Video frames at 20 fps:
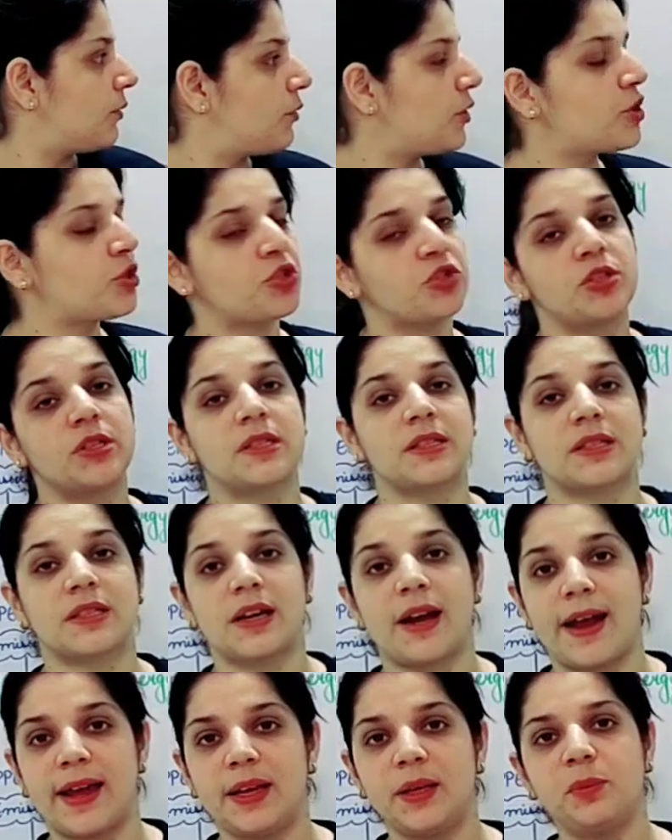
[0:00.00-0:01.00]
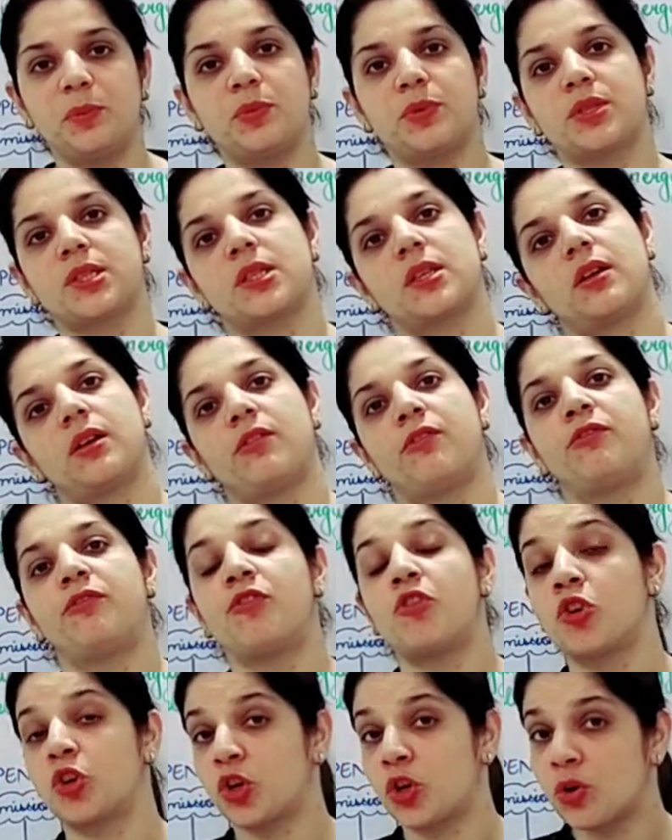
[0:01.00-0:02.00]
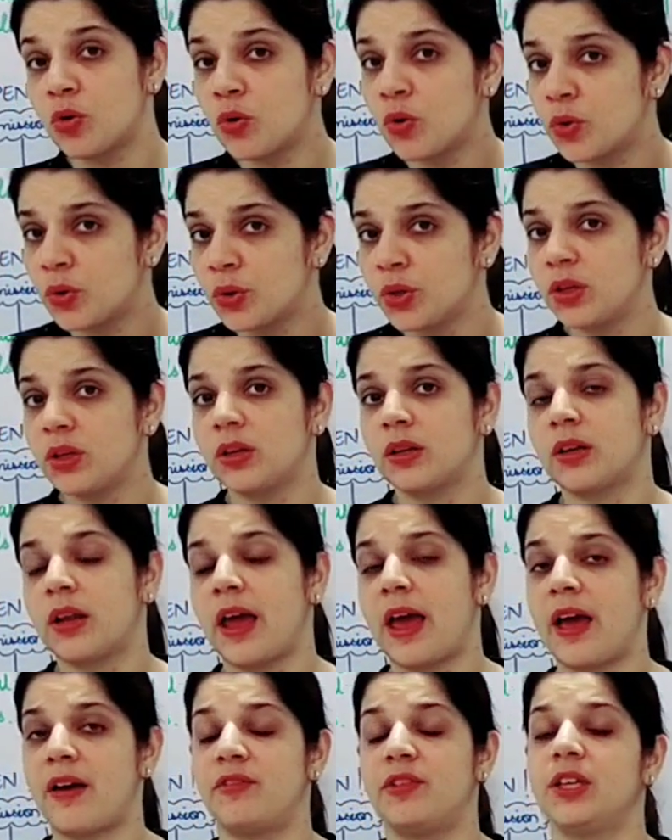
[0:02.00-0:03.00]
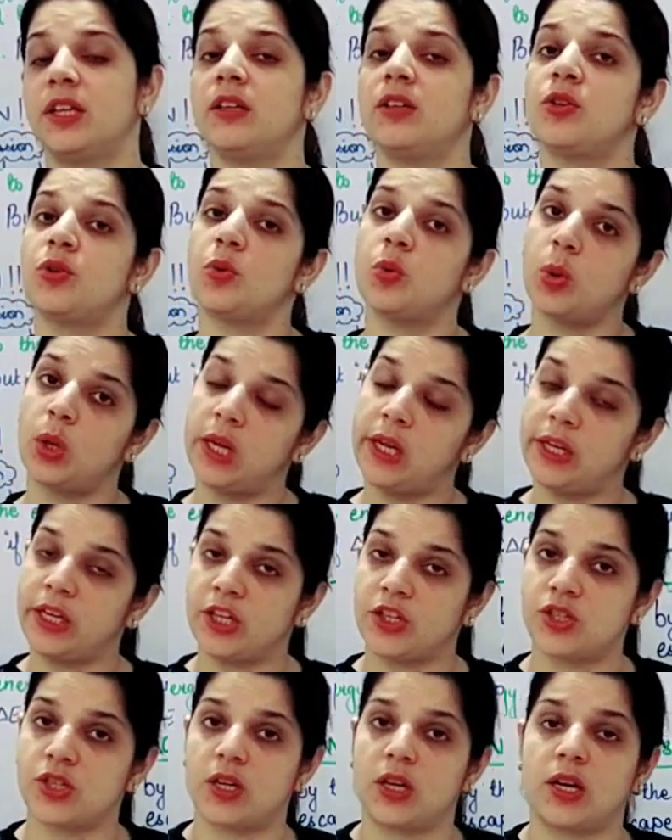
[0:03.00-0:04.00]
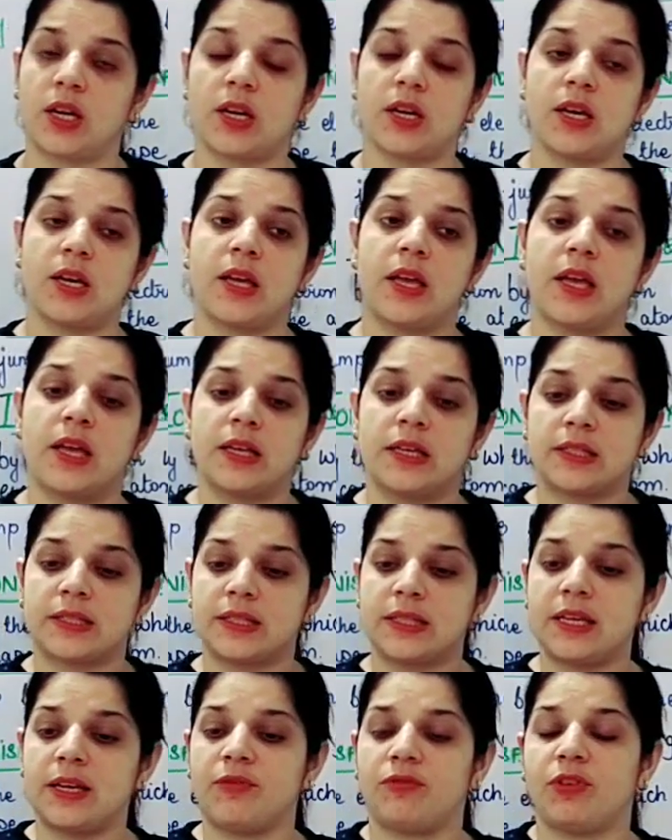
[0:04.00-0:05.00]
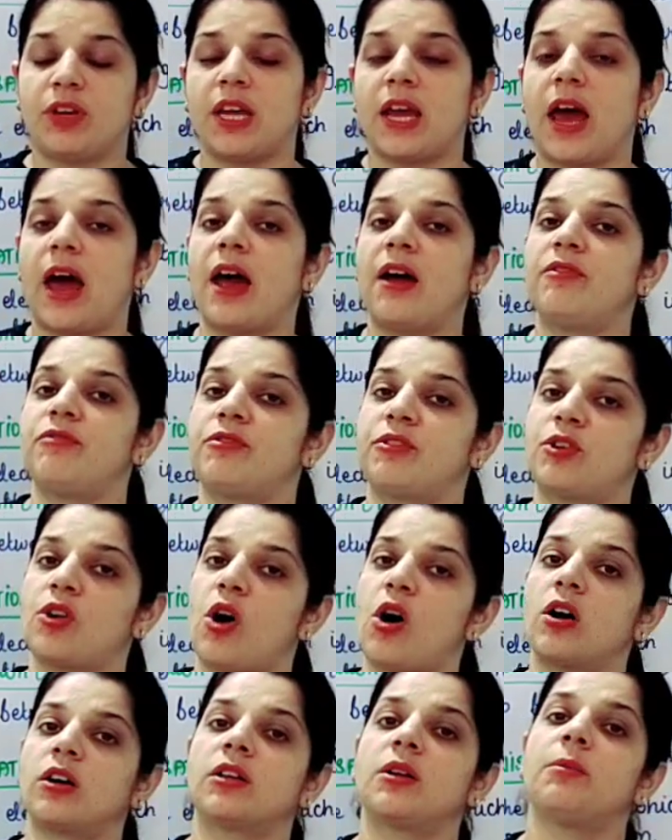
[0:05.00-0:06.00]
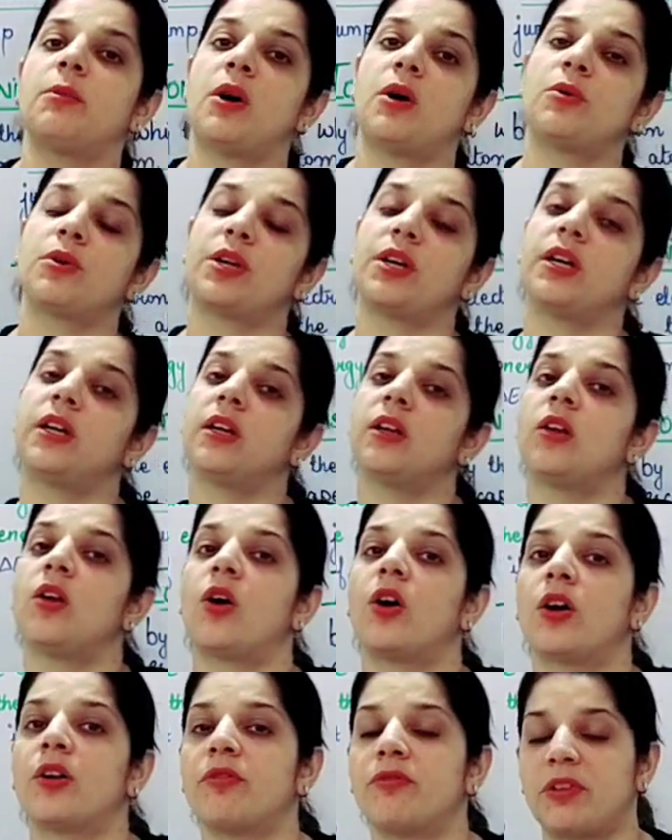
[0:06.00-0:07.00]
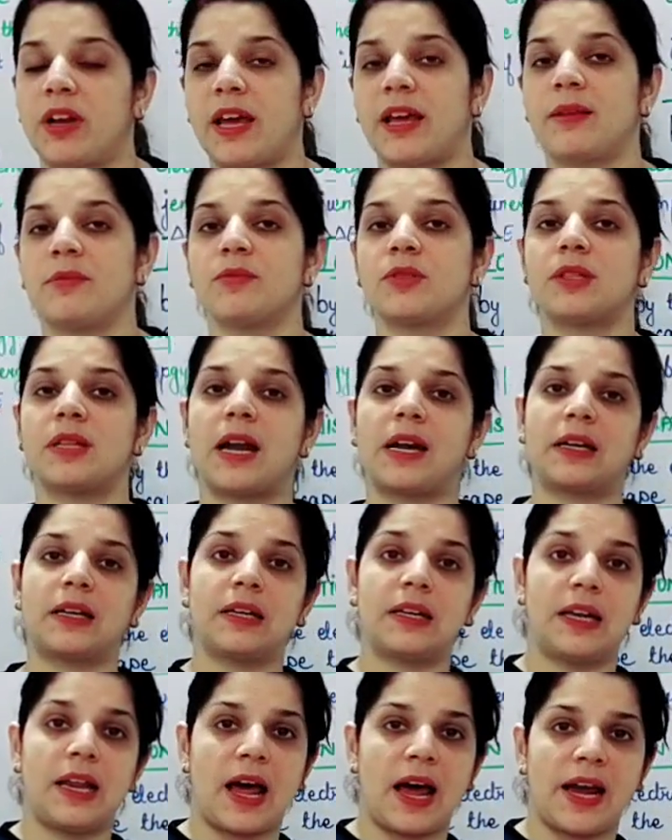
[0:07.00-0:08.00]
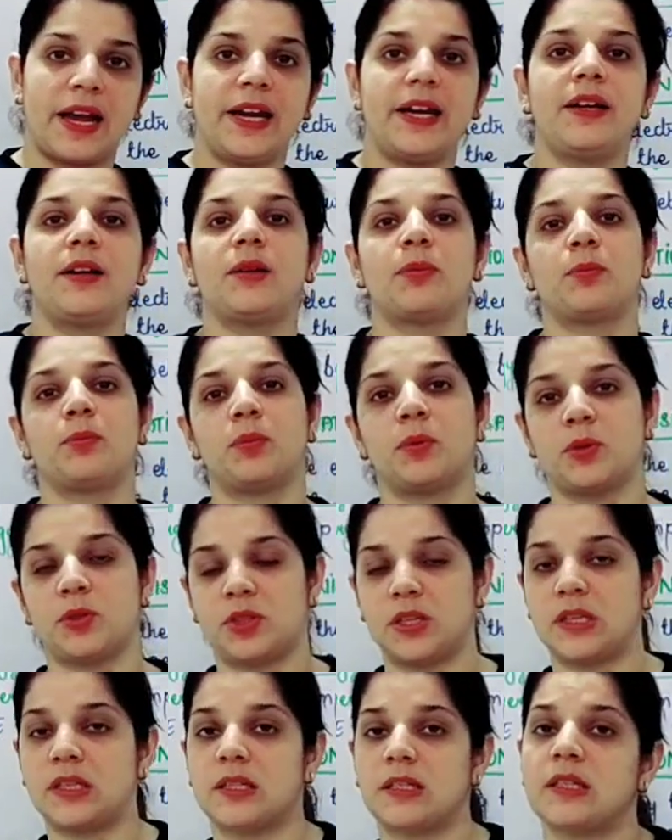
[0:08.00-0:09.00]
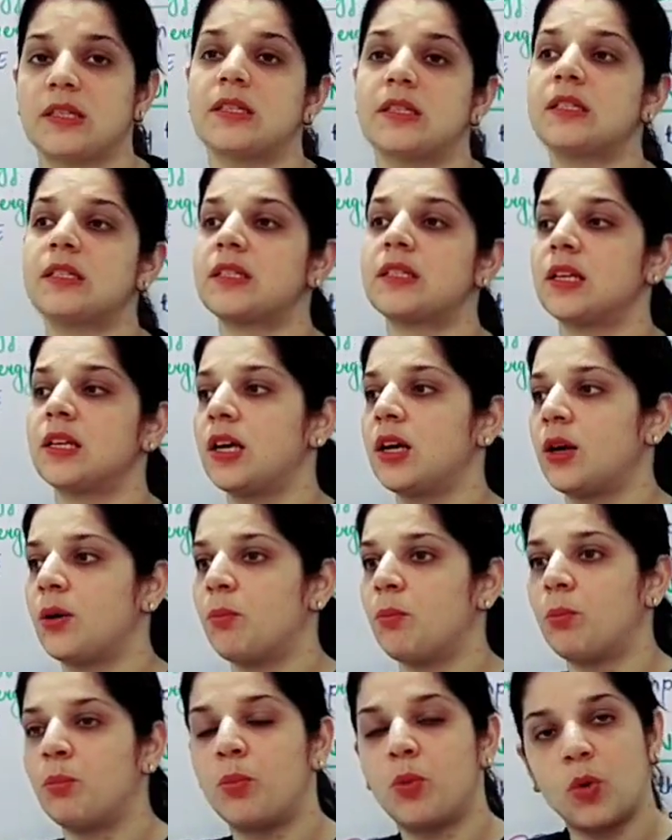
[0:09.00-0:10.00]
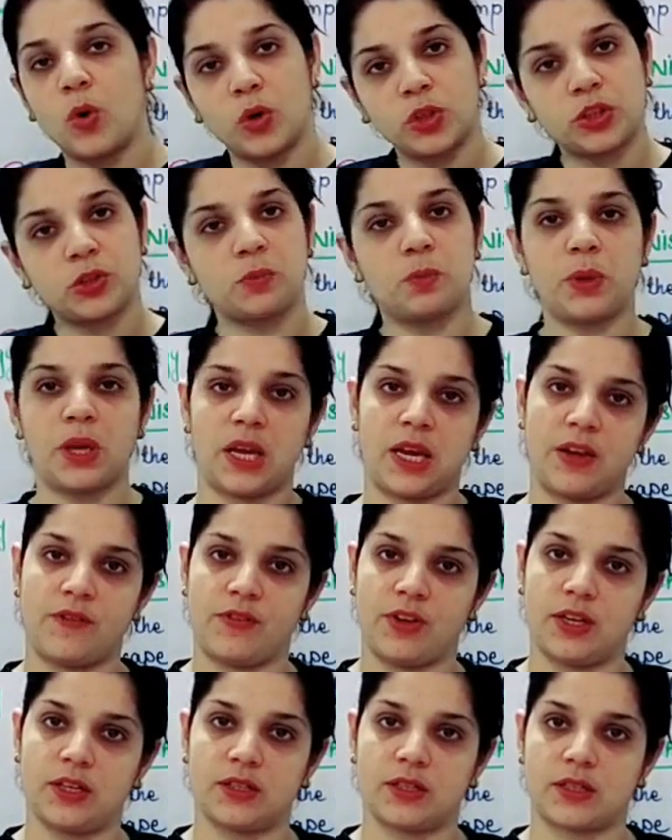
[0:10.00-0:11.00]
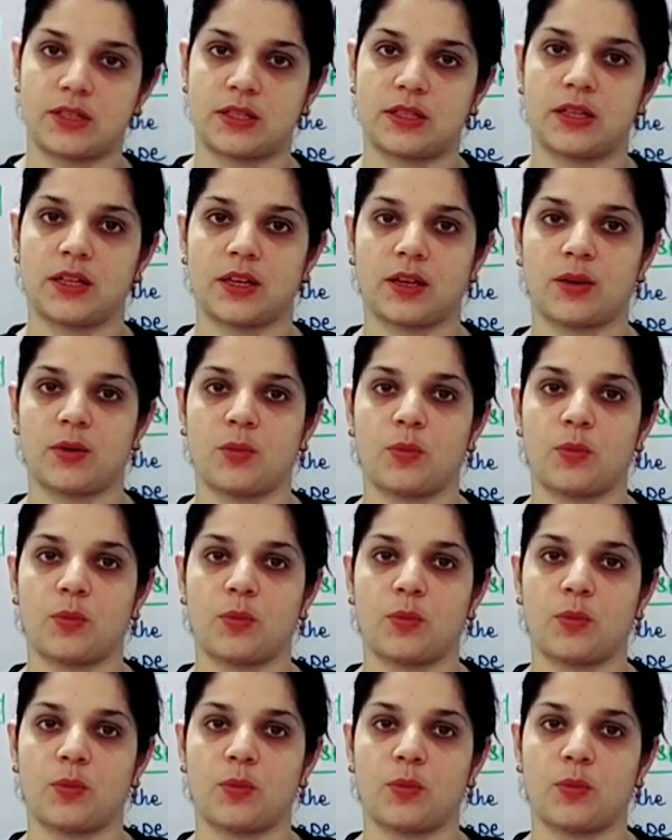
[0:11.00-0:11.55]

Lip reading: which describes photon having dual nature. See, we have talked about it a lot of times that light possesses both behaviors.